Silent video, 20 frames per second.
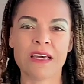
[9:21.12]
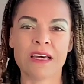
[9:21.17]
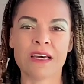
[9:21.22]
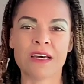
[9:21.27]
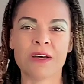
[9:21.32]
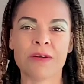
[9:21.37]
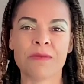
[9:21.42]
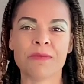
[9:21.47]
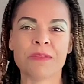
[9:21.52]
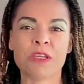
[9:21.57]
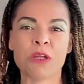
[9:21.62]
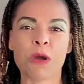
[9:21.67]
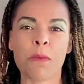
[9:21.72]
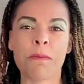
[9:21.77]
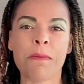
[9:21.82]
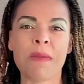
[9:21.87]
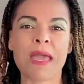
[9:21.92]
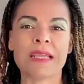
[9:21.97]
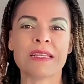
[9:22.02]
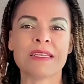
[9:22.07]
You know,
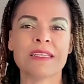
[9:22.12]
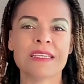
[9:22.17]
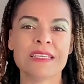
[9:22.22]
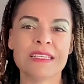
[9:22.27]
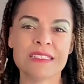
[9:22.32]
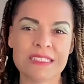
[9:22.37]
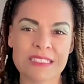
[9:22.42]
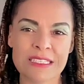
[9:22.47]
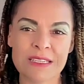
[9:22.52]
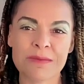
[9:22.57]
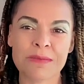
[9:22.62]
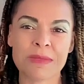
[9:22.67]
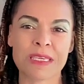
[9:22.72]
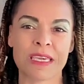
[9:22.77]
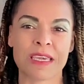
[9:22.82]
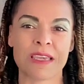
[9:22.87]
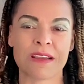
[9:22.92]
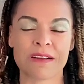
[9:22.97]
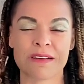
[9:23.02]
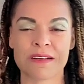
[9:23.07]
magnesium
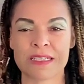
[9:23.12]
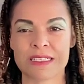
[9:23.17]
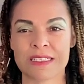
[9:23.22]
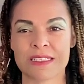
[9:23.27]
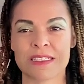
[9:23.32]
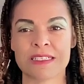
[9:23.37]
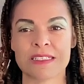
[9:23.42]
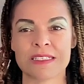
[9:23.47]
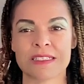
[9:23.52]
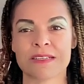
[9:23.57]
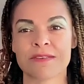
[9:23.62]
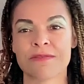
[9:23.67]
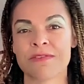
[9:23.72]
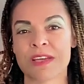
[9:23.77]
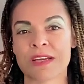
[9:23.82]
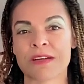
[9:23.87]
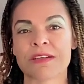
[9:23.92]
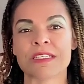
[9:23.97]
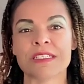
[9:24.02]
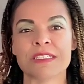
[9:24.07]
carries this in a
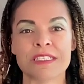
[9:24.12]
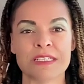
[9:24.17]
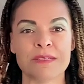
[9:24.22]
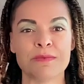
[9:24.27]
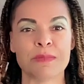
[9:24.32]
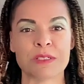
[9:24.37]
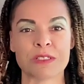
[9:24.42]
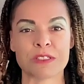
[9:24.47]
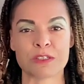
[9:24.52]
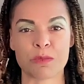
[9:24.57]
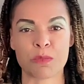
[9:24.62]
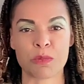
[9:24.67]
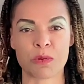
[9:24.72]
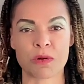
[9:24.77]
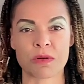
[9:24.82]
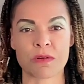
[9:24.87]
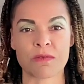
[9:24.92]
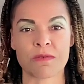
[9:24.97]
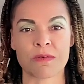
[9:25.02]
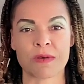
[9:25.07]
very deep and
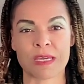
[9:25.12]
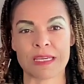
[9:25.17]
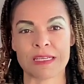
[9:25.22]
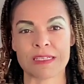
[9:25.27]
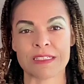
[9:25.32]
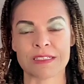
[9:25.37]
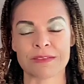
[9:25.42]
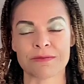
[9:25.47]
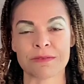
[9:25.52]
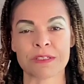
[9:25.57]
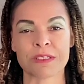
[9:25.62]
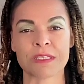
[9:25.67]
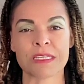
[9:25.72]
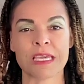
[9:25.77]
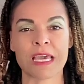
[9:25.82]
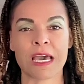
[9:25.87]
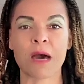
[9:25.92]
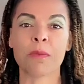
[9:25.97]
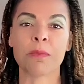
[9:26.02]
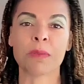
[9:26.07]
supportive way to really
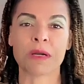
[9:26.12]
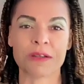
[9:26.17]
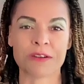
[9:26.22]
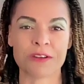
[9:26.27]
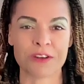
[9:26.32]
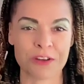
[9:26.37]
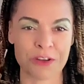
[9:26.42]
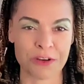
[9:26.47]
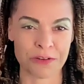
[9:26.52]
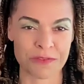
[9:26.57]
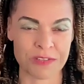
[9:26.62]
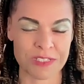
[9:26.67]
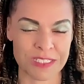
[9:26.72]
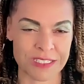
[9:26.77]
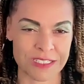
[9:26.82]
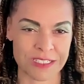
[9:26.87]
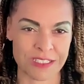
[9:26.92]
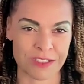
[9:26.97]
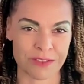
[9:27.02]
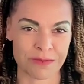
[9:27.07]
help our nervous
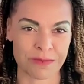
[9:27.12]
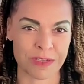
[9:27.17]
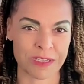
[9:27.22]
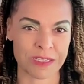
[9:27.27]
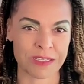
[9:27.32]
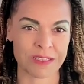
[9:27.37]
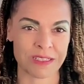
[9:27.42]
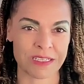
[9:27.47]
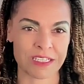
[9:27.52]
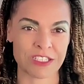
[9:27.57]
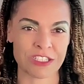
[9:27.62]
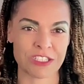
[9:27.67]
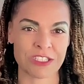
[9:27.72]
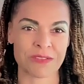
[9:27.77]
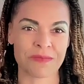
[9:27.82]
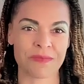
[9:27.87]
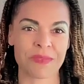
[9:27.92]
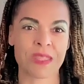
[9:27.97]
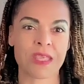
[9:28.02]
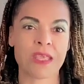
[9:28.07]
system
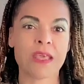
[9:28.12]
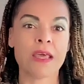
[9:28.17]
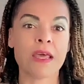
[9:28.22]
regulation.